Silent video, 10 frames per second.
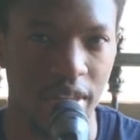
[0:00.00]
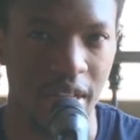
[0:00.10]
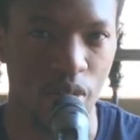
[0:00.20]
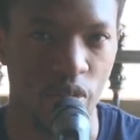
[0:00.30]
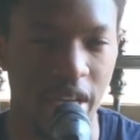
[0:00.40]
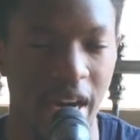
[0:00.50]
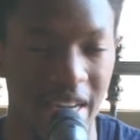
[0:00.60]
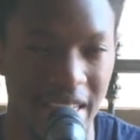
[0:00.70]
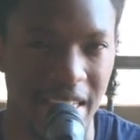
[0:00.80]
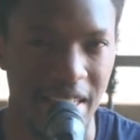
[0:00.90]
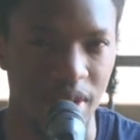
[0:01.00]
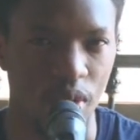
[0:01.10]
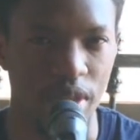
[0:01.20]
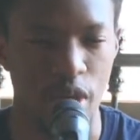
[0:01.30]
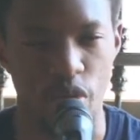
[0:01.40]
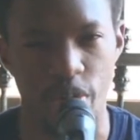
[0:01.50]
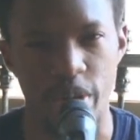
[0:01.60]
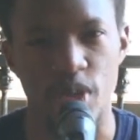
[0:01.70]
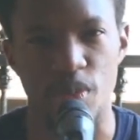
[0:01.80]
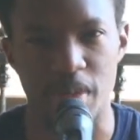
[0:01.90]
that we are in or that we are
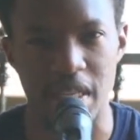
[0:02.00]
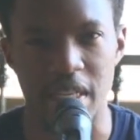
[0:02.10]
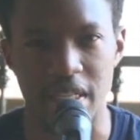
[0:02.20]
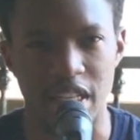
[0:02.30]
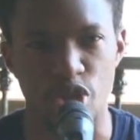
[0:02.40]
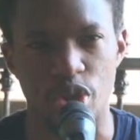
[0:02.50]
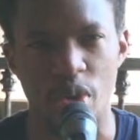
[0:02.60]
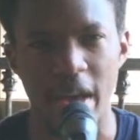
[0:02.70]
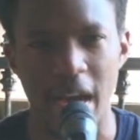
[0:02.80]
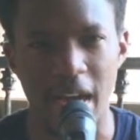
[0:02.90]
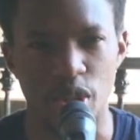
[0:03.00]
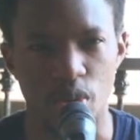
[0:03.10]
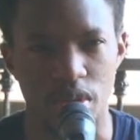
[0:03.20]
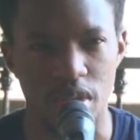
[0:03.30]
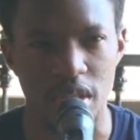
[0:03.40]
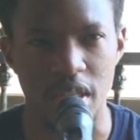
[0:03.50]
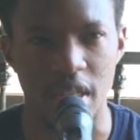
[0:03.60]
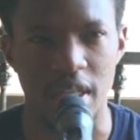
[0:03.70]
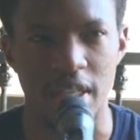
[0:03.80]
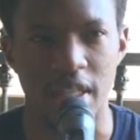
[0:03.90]
going to be in that require us to think
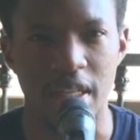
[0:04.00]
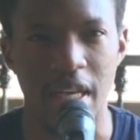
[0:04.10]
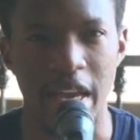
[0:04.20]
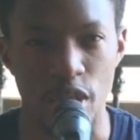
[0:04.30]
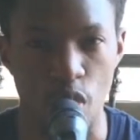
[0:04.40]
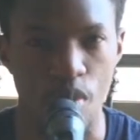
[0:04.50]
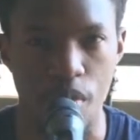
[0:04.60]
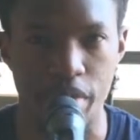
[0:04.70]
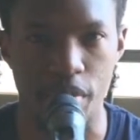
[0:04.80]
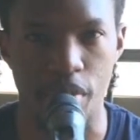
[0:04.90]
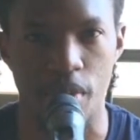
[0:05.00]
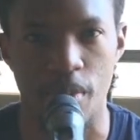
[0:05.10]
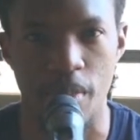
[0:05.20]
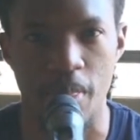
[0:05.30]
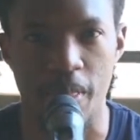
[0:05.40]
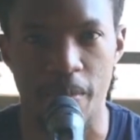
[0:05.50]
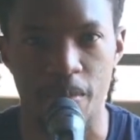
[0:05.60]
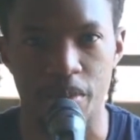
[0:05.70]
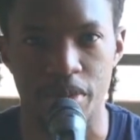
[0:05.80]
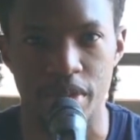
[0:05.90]
like noble people.
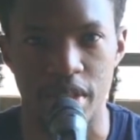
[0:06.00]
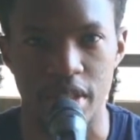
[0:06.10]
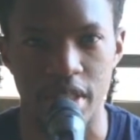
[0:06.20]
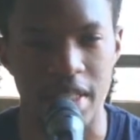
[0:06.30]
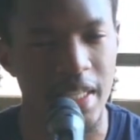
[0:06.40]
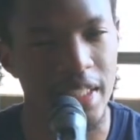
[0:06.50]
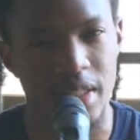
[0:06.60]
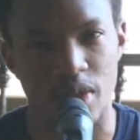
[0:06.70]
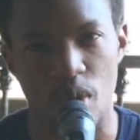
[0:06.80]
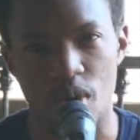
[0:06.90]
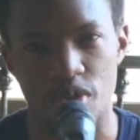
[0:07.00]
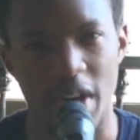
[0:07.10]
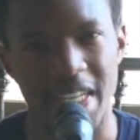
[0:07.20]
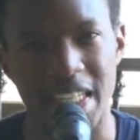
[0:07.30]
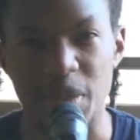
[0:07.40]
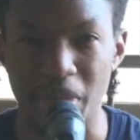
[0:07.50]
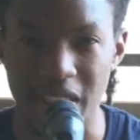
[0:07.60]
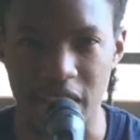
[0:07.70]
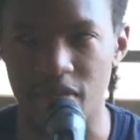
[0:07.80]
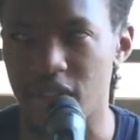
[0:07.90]
It doesn't call for an
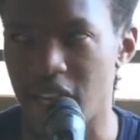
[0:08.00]
expensive